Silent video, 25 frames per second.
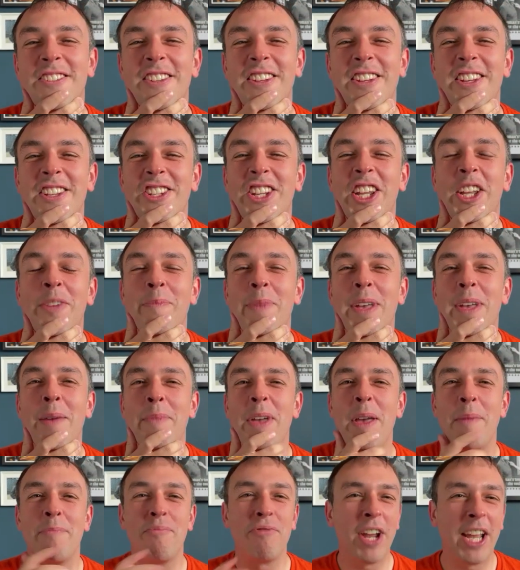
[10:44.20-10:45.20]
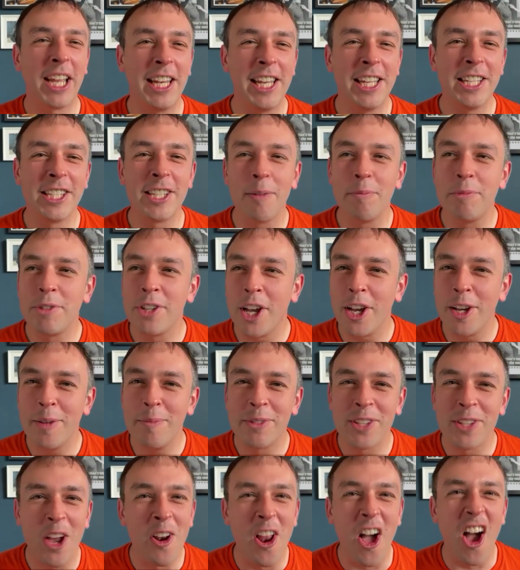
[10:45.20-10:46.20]
she can be a bit prickly sometimes,
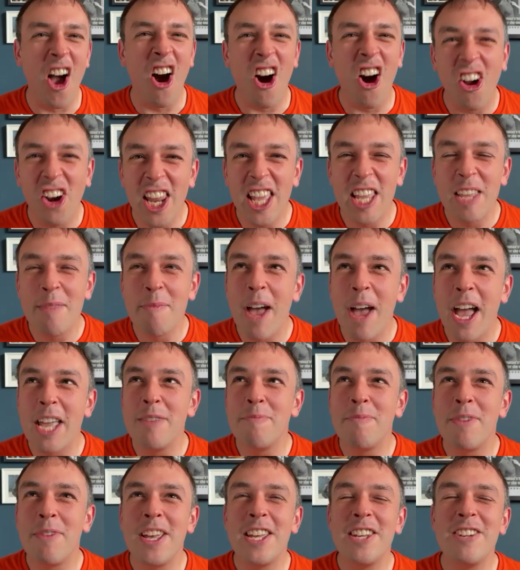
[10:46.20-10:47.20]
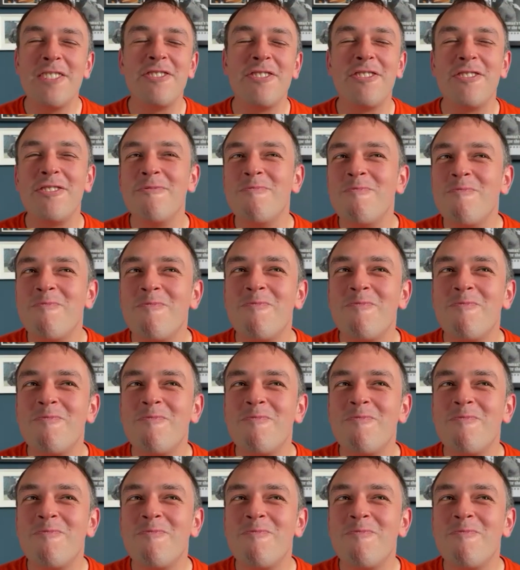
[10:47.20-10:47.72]
so like Holly maybe, or